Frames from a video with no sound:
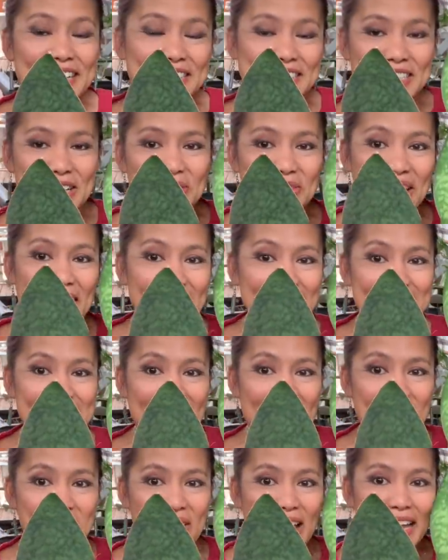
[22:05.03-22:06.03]
so next
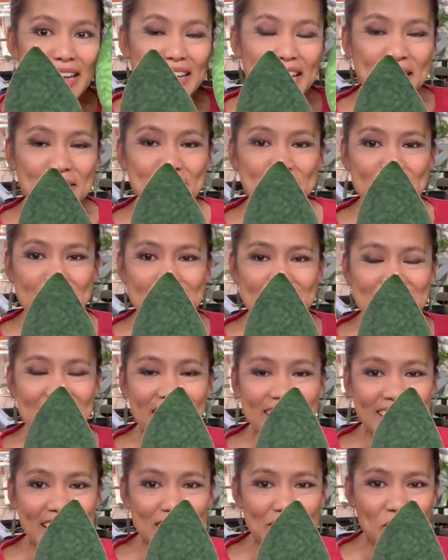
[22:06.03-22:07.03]
time I am just
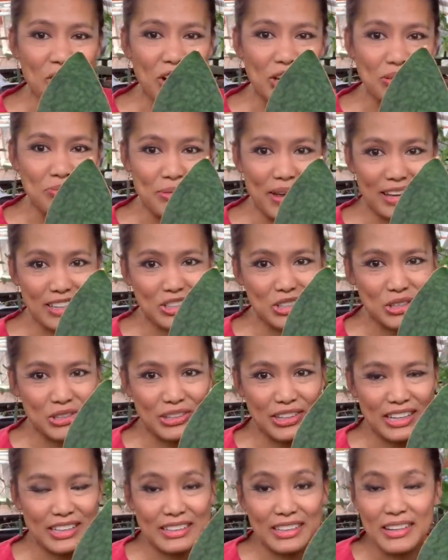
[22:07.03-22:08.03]
gonna go and
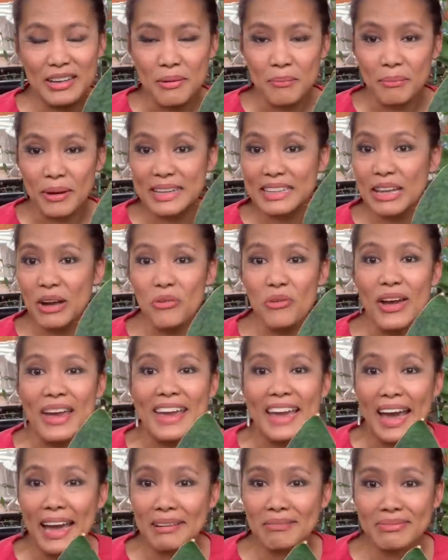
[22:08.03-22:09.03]
measure it by the
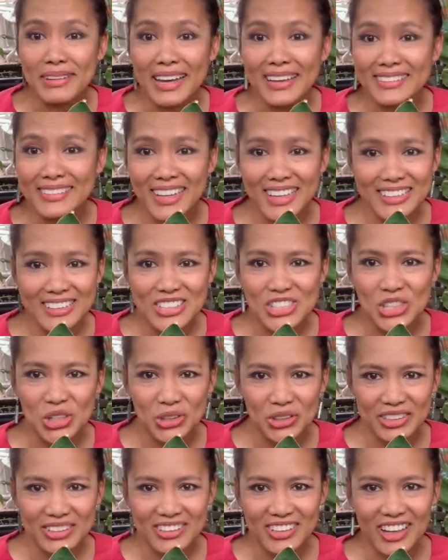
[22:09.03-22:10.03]
way I'm not that
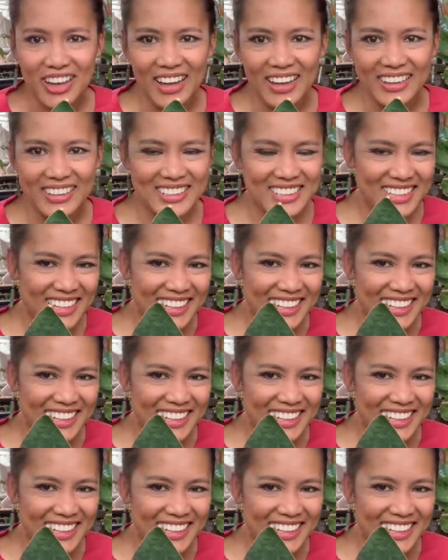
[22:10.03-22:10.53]
short guys